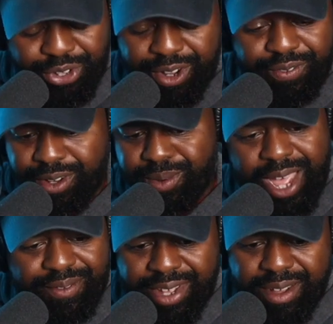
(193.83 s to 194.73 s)
we started
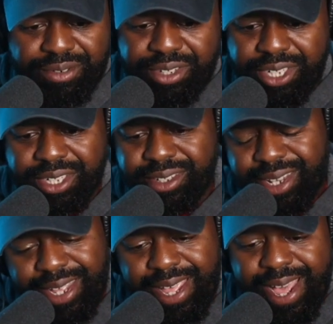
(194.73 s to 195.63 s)
flowing, having conversations.
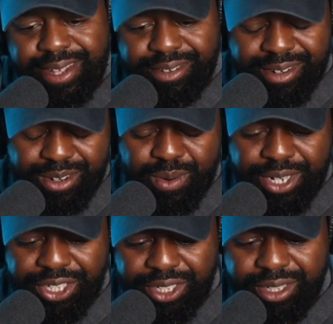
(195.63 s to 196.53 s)
And he asked a
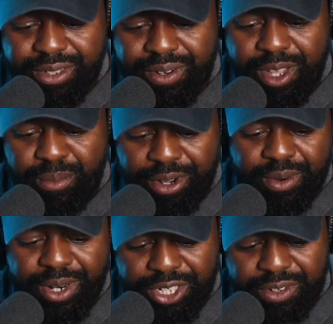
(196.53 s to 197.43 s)
question, or he put
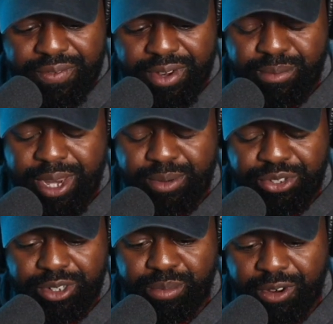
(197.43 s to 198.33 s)
a question in front of me that
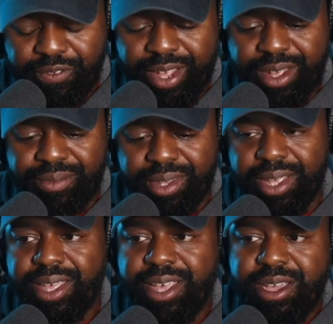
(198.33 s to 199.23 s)
was so profound.
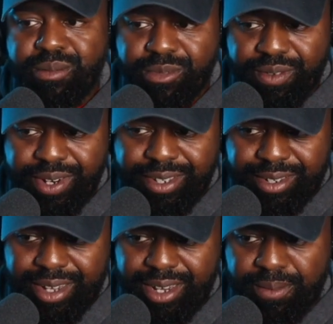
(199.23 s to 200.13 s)
Maurice
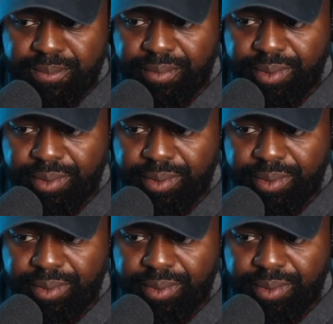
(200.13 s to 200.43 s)
said,